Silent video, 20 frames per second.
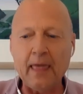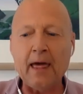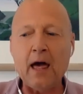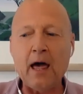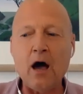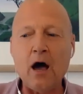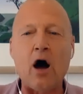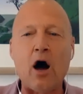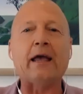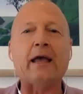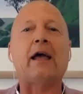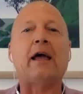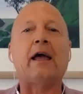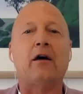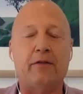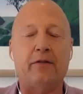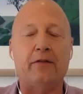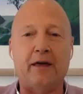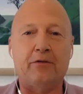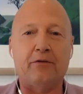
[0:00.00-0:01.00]
I
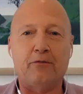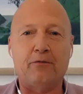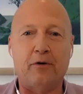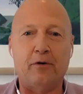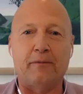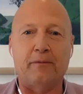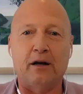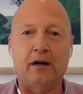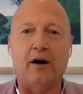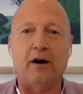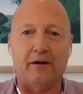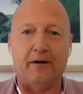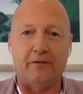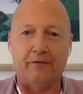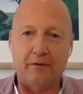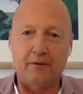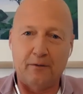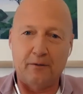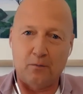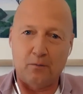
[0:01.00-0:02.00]
carried that through my life
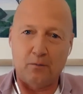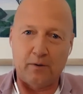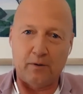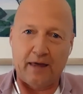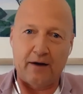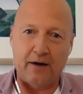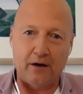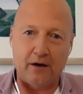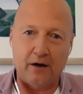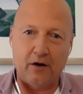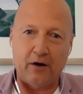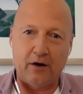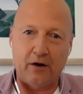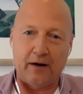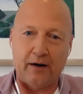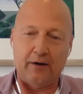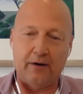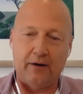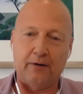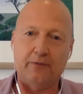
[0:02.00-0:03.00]
without knowing
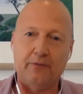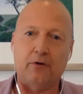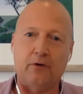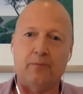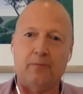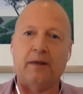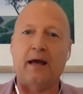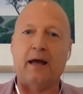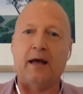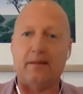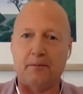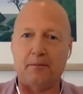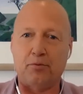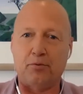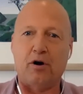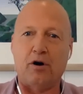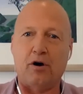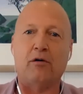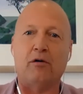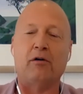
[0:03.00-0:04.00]
it. It sort of became a
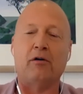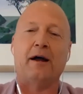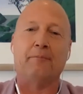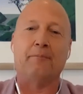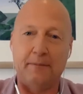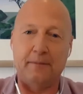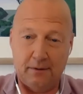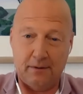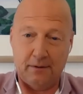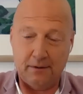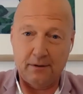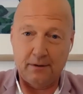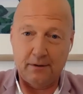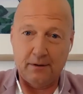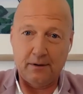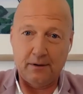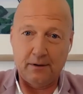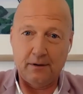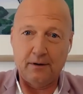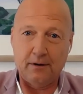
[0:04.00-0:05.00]
program
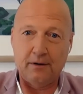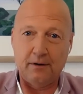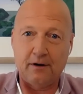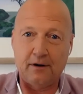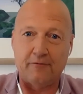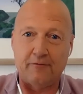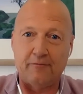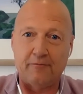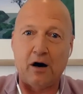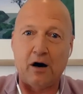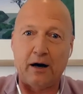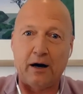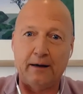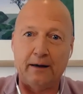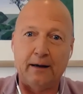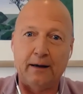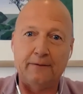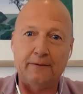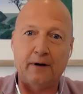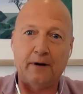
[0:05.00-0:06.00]
of mine.
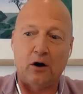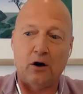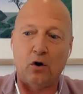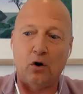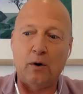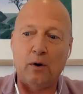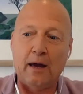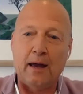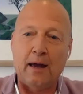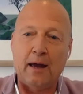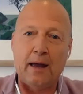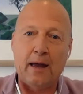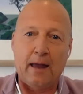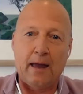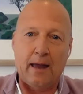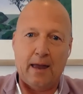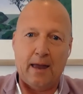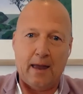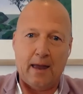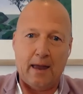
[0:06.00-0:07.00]
So
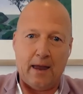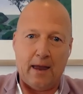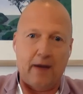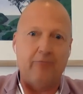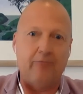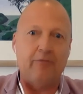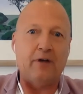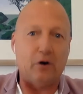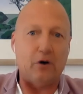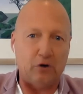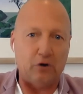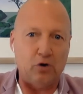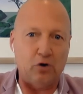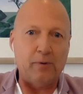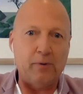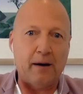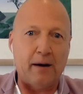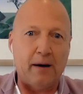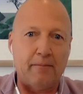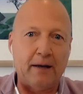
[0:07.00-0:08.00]
even though I knew
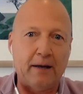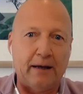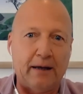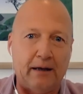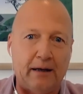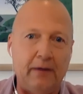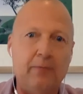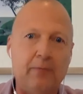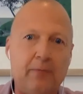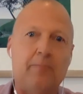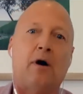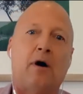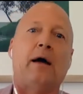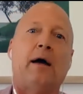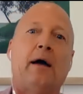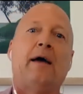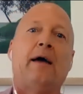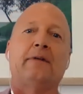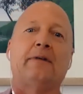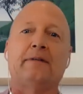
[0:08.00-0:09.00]
about money, I
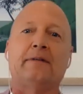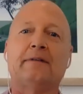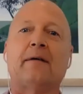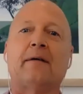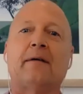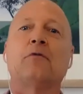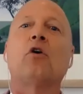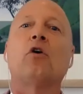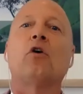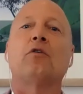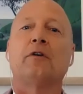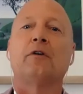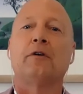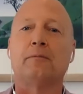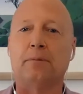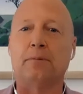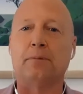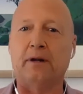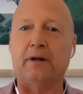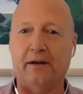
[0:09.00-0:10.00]
had this subconscious
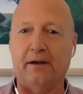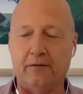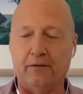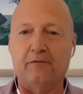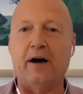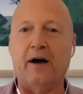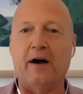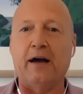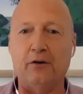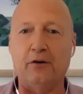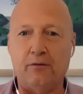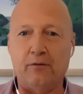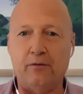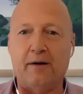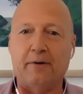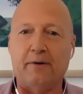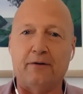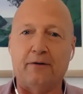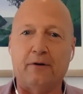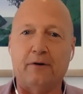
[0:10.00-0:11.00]
beliefs and values around
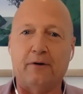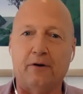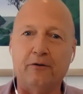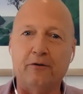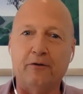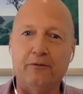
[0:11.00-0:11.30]
myself